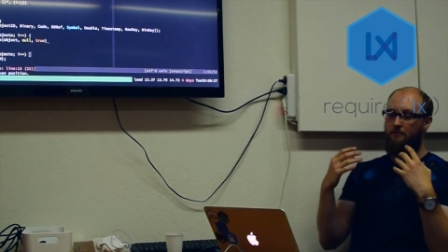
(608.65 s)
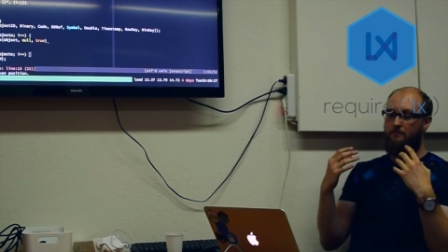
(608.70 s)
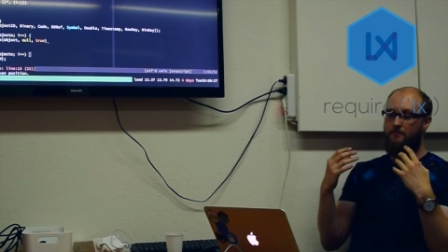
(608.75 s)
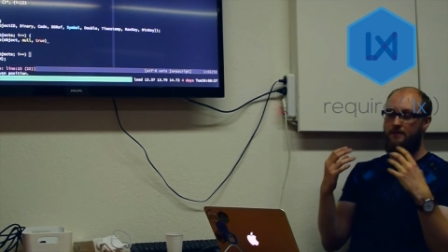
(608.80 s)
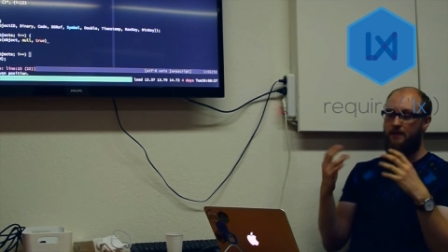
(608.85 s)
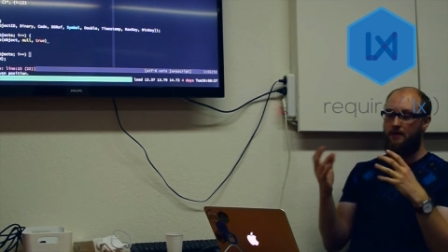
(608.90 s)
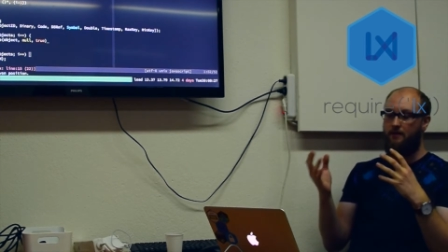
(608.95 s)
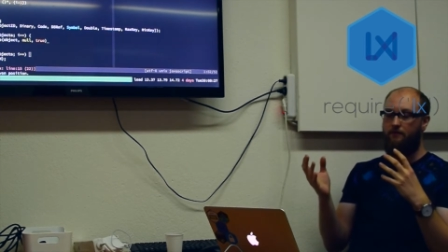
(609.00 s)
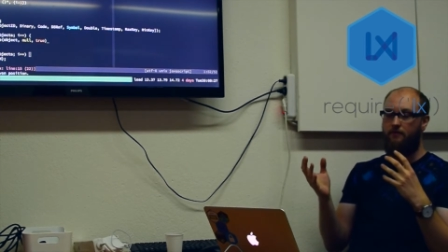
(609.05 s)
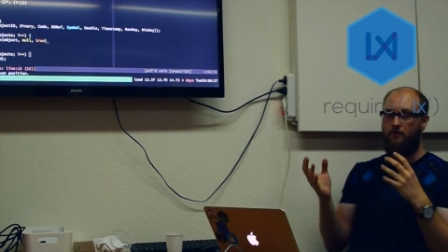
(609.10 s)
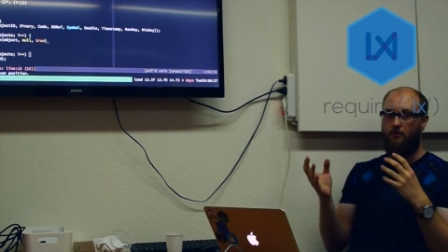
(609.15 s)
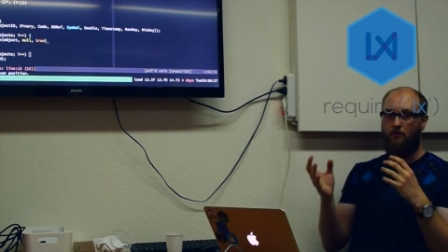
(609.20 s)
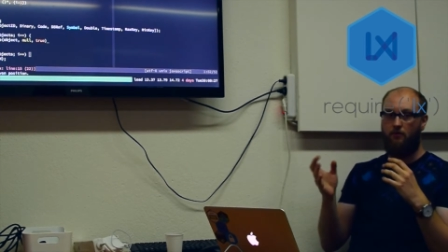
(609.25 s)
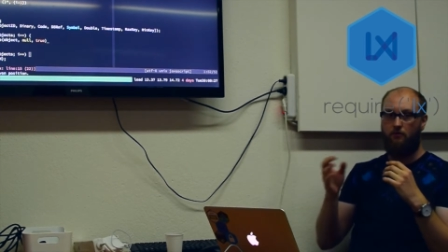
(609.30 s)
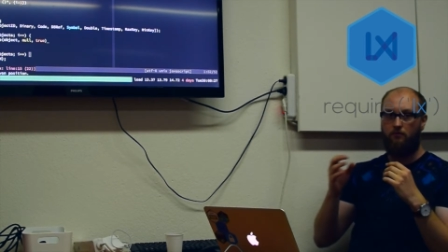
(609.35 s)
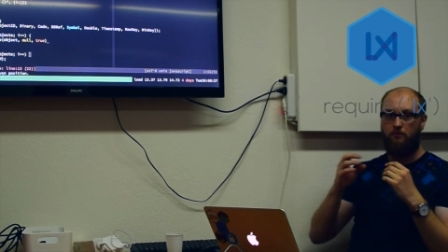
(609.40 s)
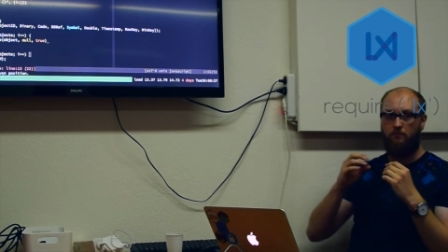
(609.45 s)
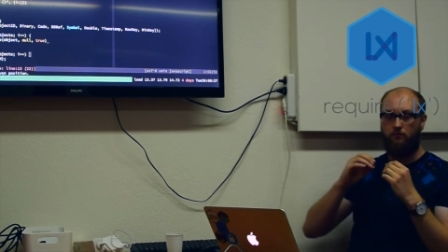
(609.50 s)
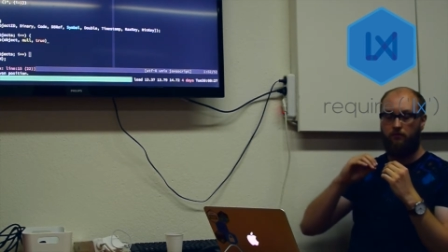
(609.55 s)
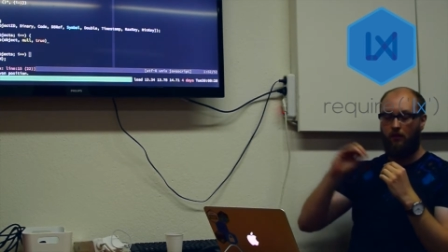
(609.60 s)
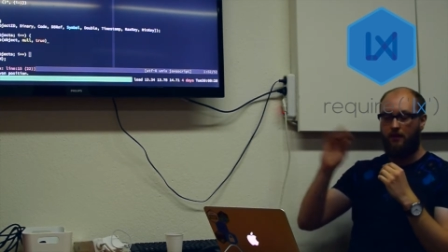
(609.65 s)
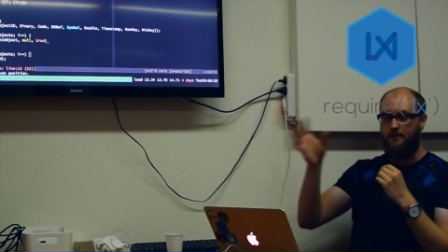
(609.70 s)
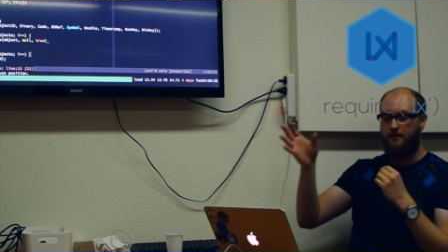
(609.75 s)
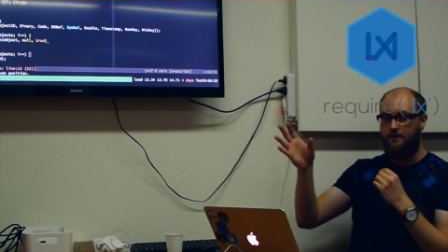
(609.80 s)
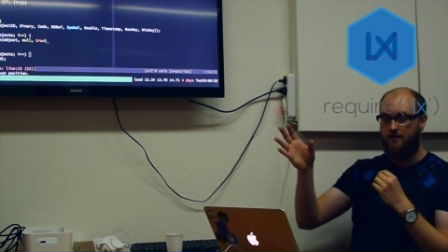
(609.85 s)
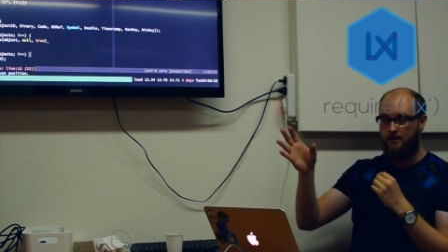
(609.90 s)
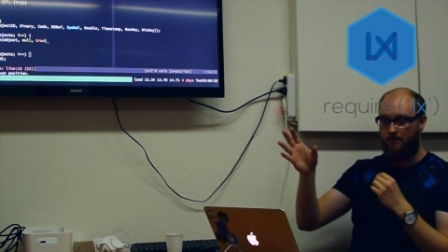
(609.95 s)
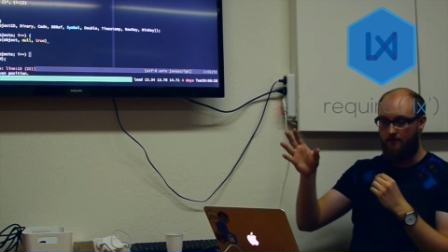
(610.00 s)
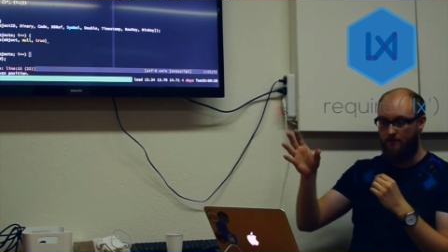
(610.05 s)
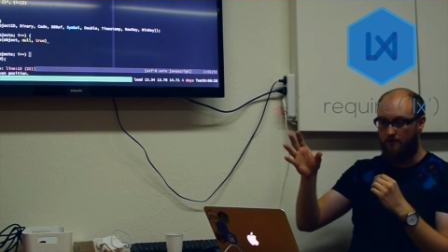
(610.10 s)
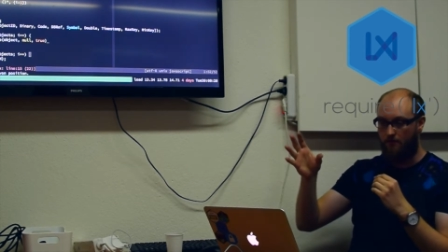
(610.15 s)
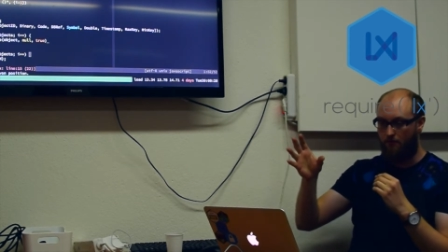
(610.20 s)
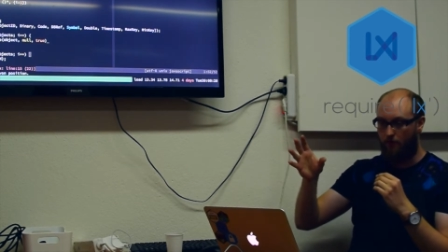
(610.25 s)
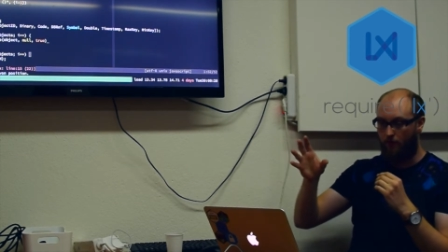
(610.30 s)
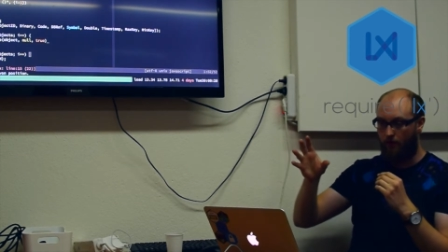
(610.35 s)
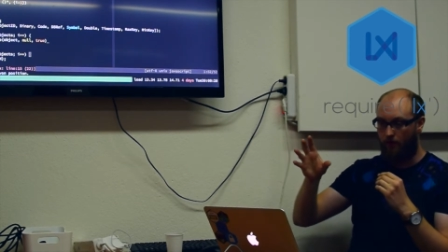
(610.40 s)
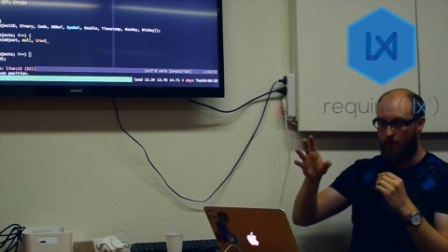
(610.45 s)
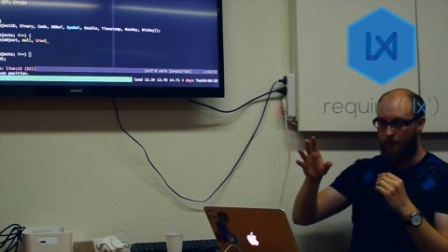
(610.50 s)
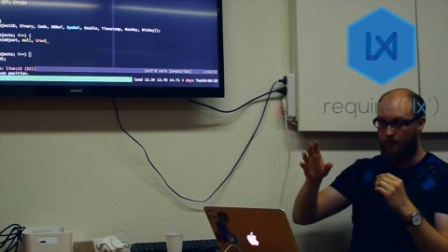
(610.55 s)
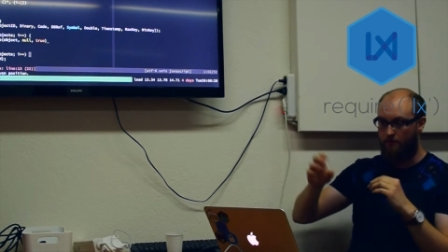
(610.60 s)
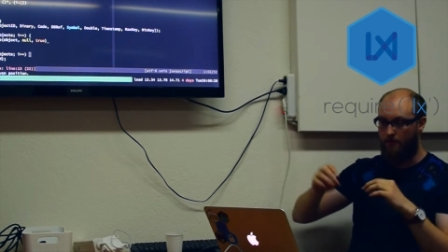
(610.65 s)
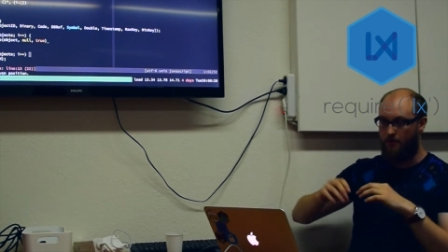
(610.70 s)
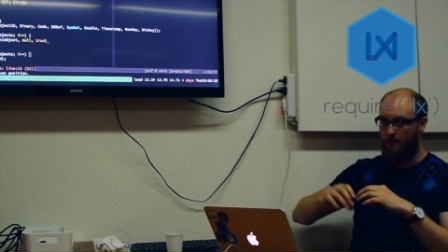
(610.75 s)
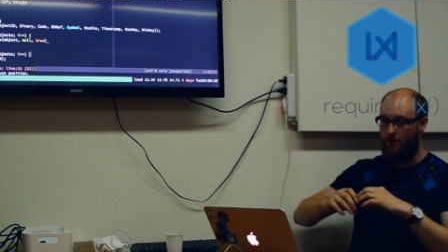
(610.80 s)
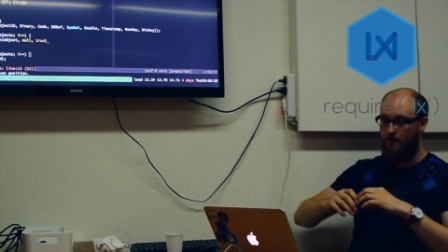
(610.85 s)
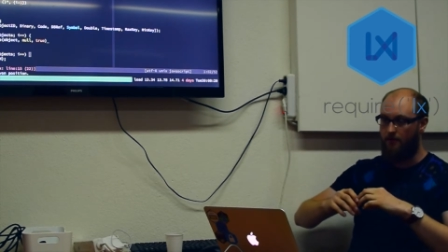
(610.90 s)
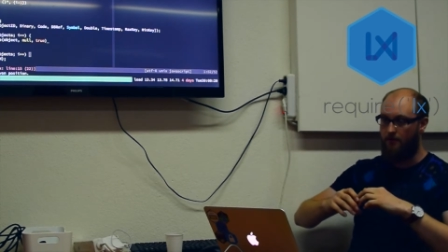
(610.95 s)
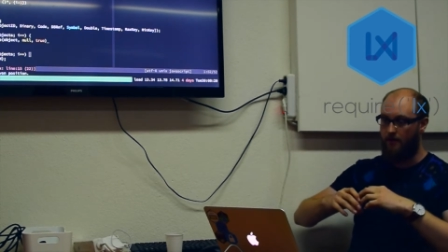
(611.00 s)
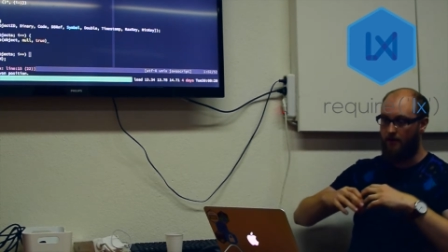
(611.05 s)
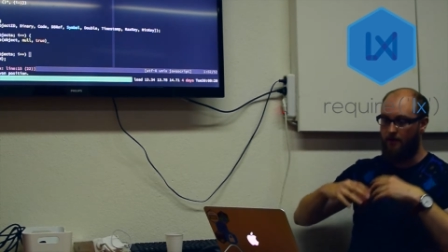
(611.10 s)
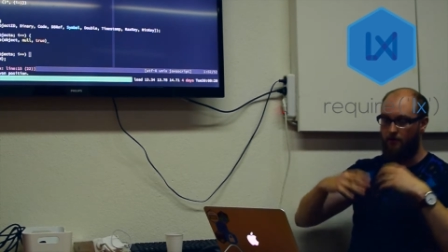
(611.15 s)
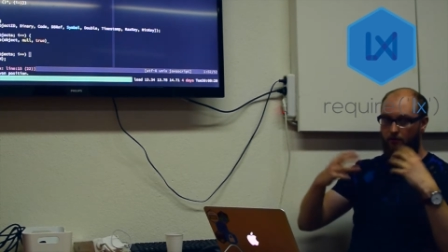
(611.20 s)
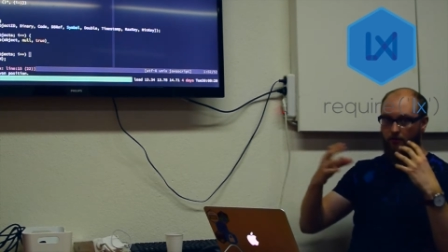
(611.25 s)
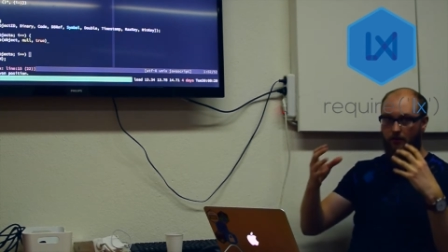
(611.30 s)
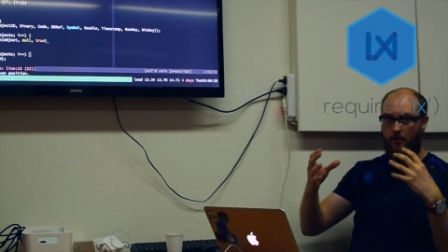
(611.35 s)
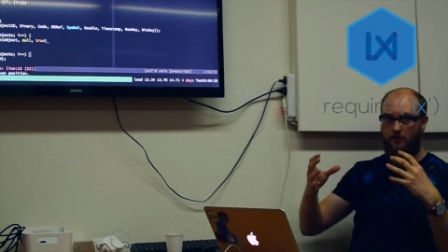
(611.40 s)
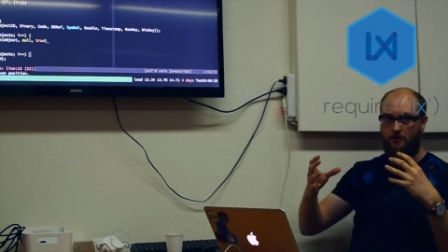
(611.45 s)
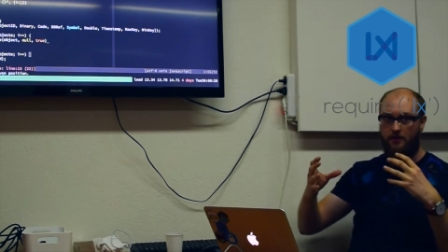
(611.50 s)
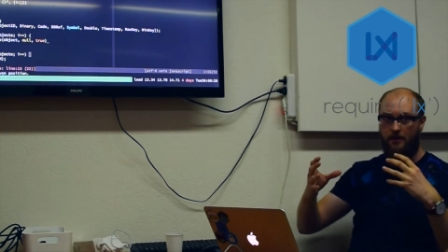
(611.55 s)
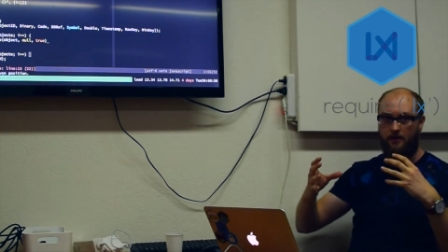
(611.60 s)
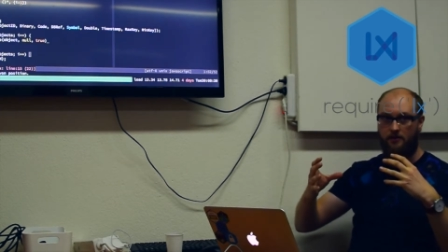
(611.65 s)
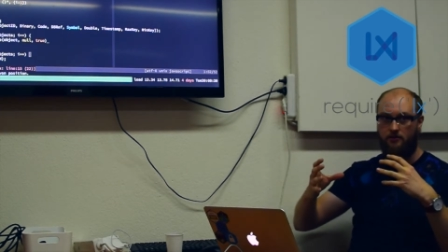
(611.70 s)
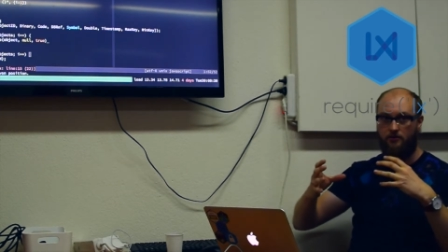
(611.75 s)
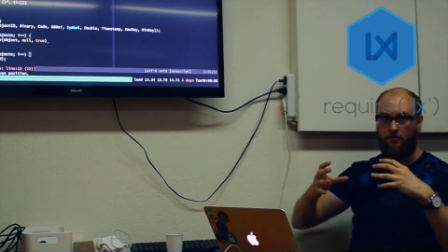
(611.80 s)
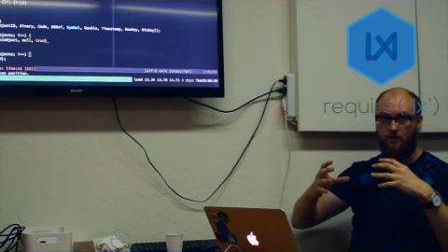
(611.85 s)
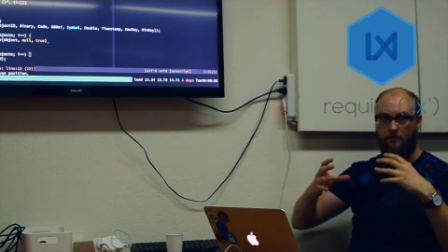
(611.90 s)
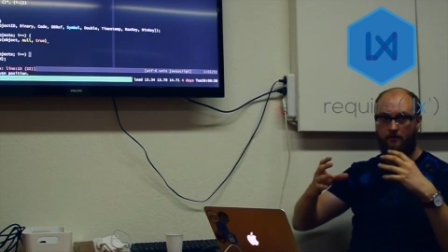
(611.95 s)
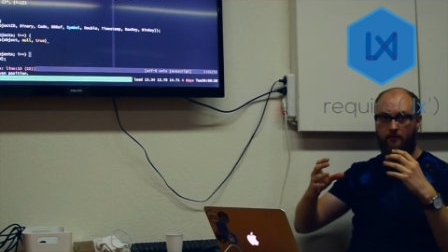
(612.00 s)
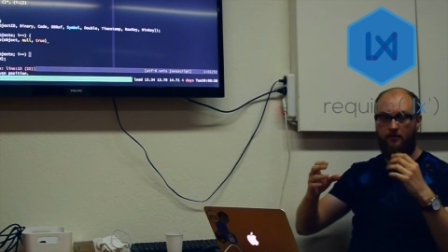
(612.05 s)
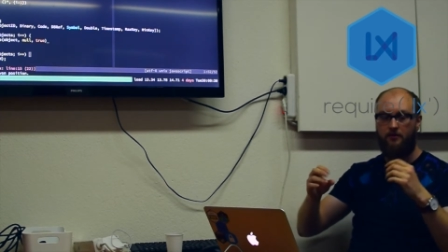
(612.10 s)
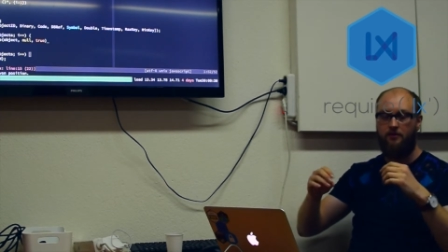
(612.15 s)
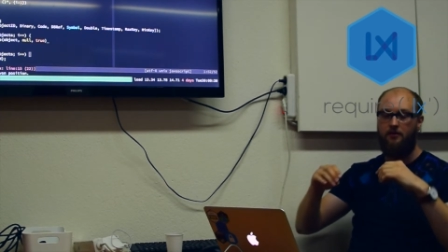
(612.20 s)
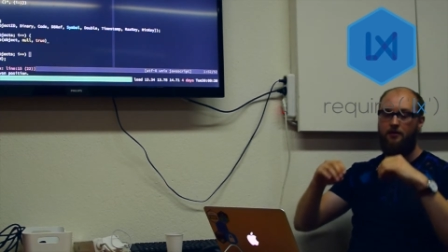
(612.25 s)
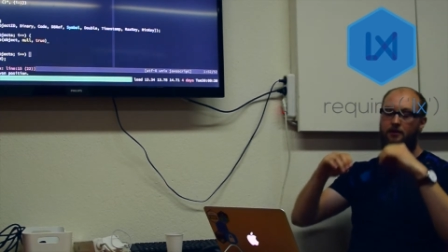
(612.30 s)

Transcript: say, if you were writing something to MongoDB in your Node.js driver.